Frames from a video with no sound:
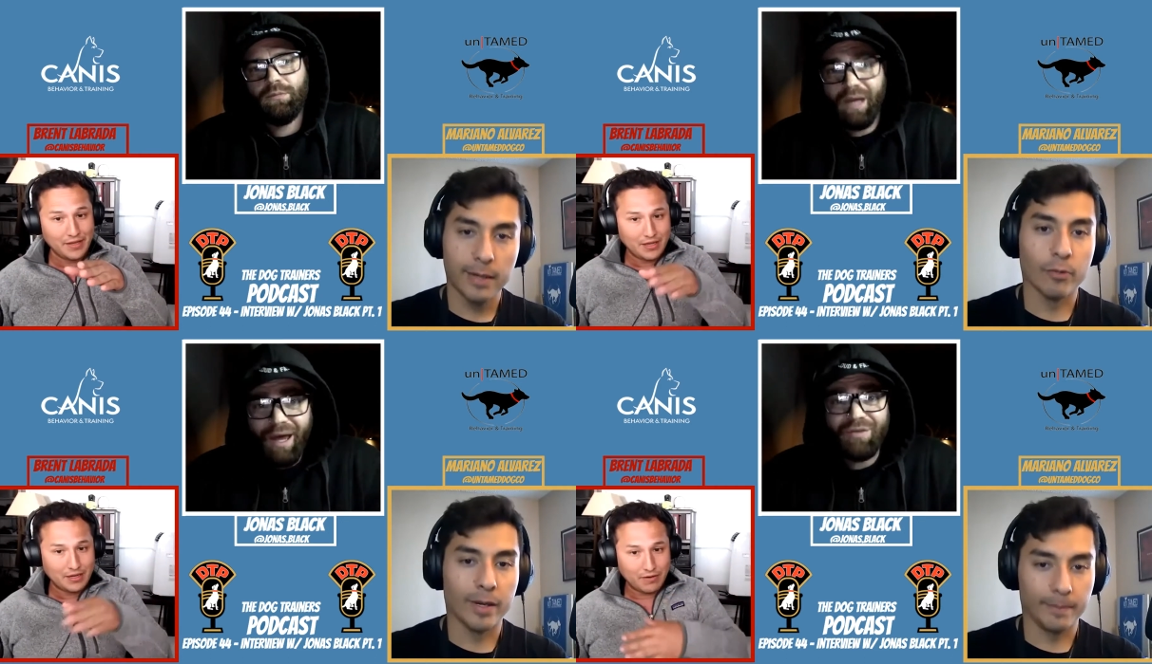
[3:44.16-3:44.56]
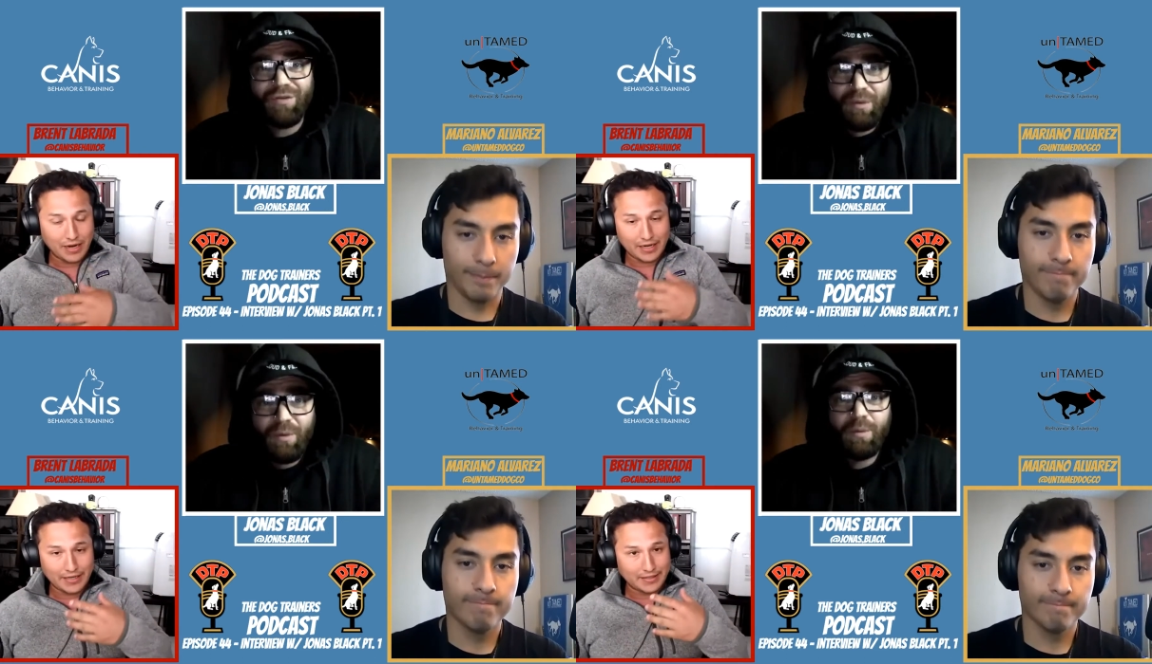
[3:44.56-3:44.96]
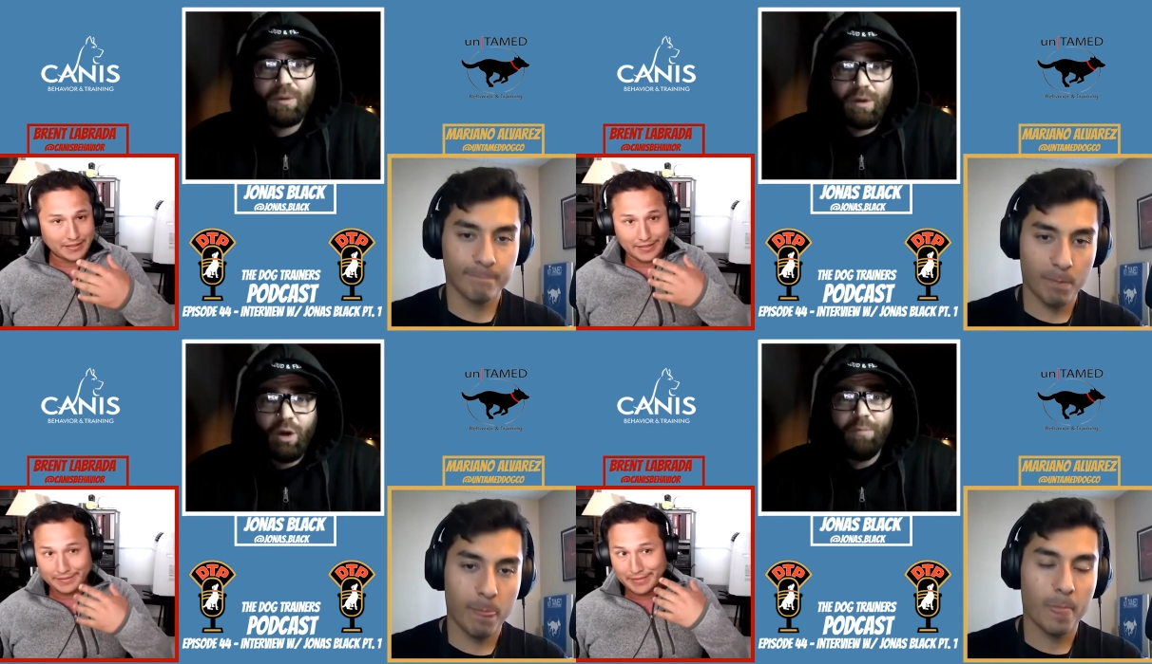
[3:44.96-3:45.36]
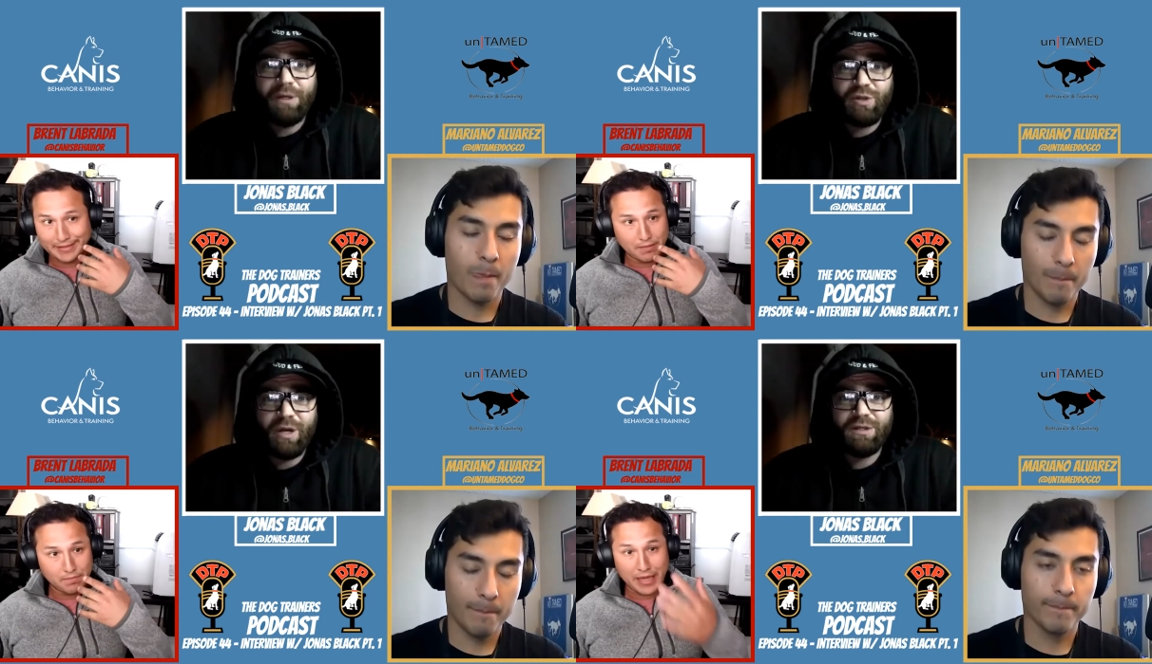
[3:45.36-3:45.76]
Speaker 1: Right. Right. It's the, oh,
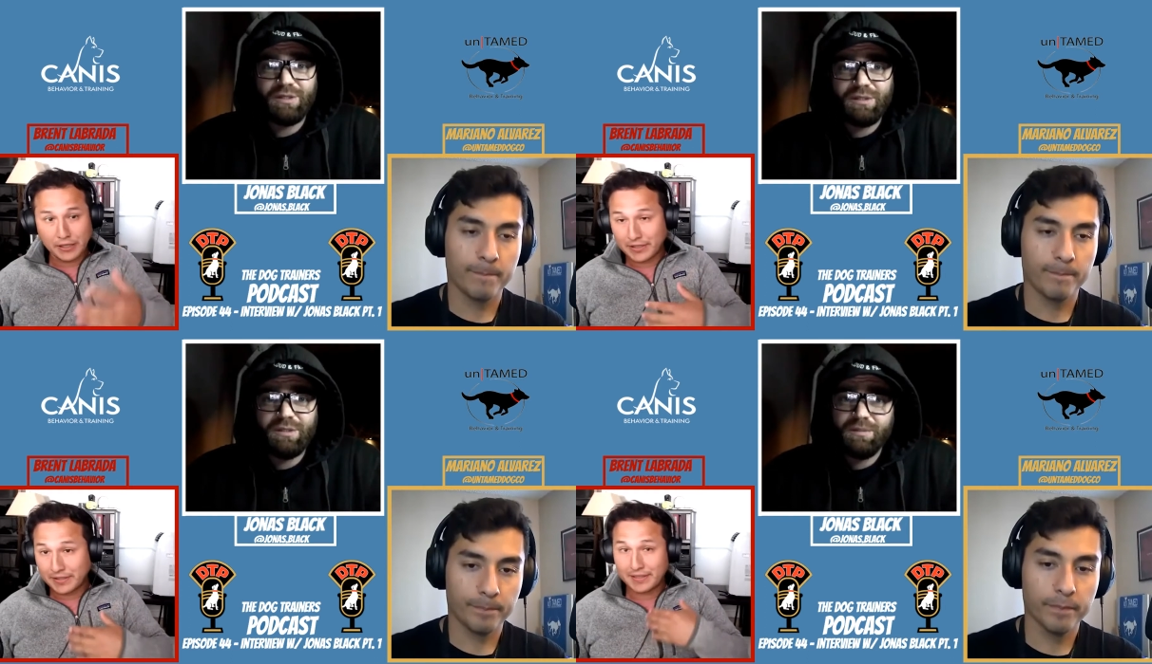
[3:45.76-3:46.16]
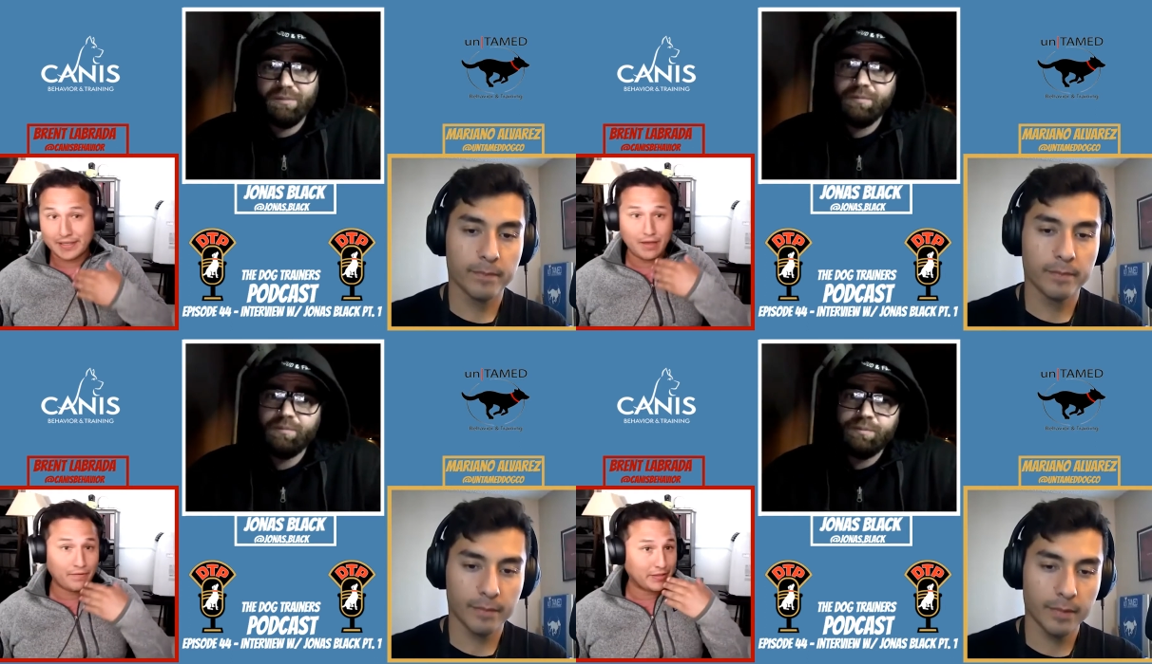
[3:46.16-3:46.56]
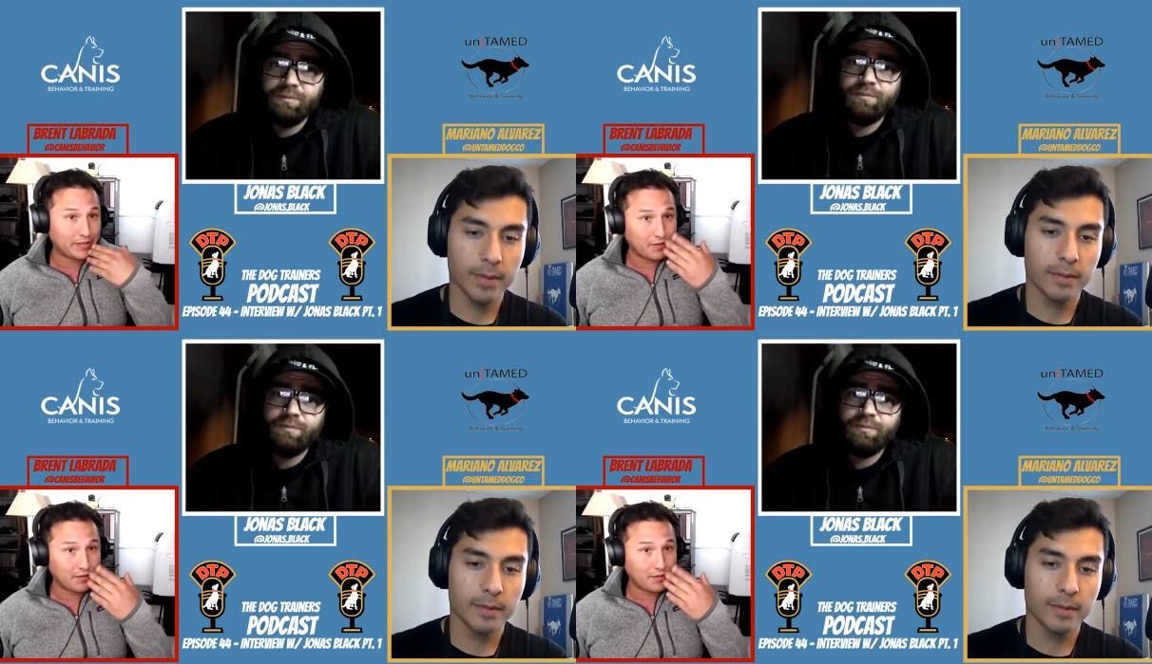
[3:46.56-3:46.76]
it's good. the patience stuff.